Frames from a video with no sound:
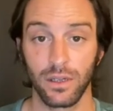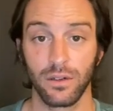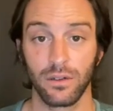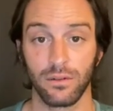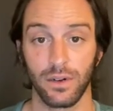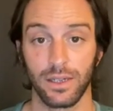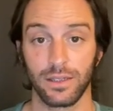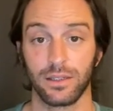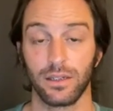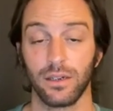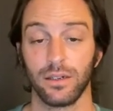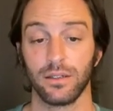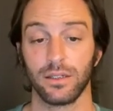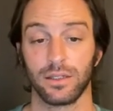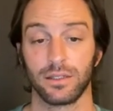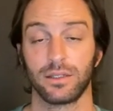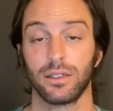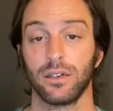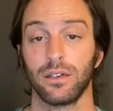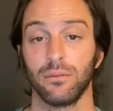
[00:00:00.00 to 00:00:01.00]
right there in the
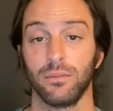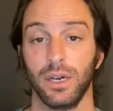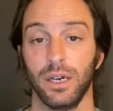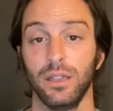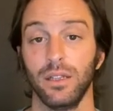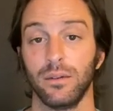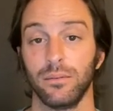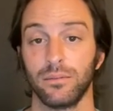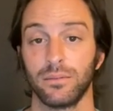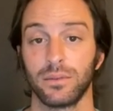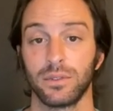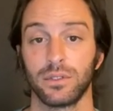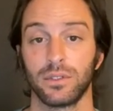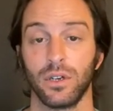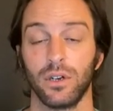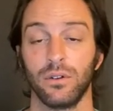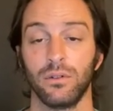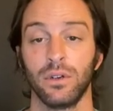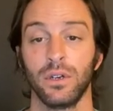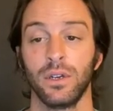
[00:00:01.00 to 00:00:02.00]
cerebellum
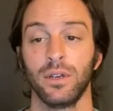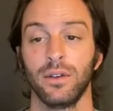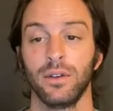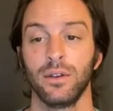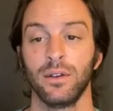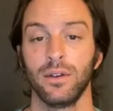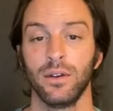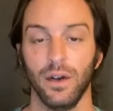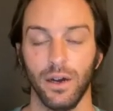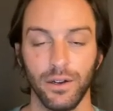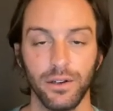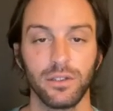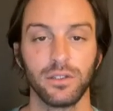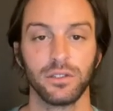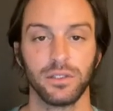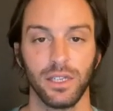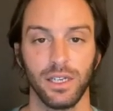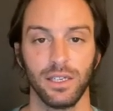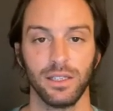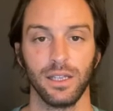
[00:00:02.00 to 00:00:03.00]
so
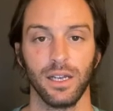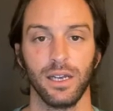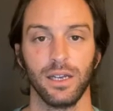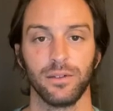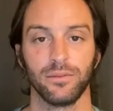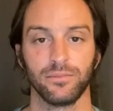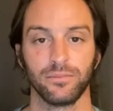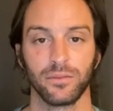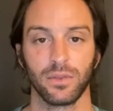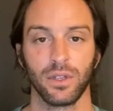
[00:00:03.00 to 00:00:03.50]
understand that